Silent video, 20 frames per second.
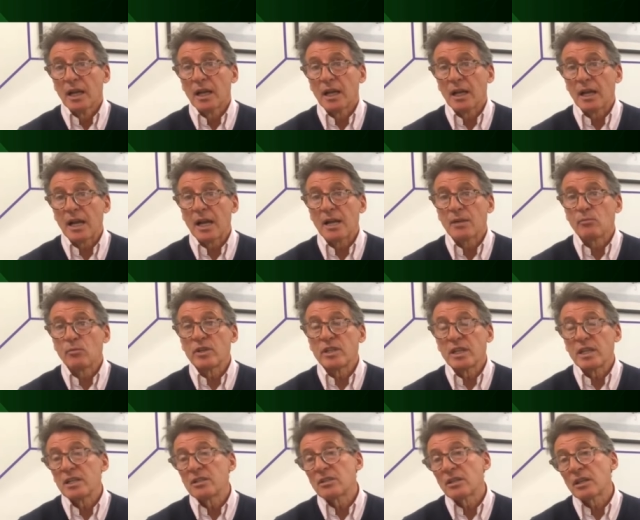uh, and we
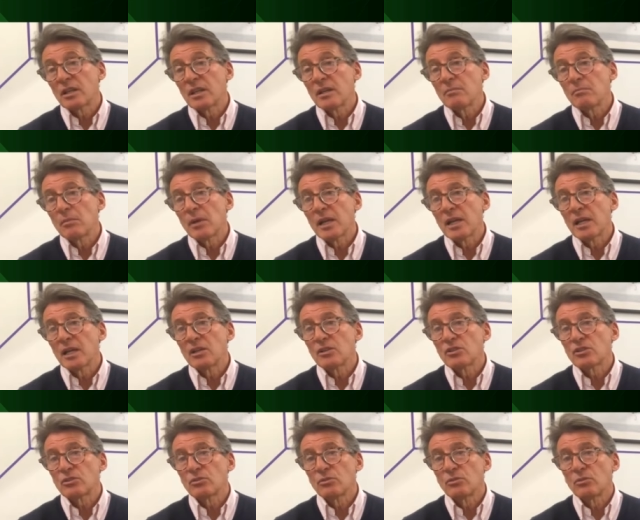need to keep
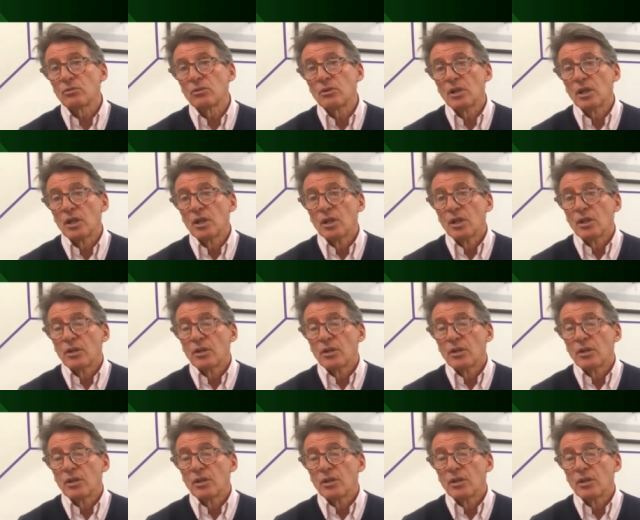making sure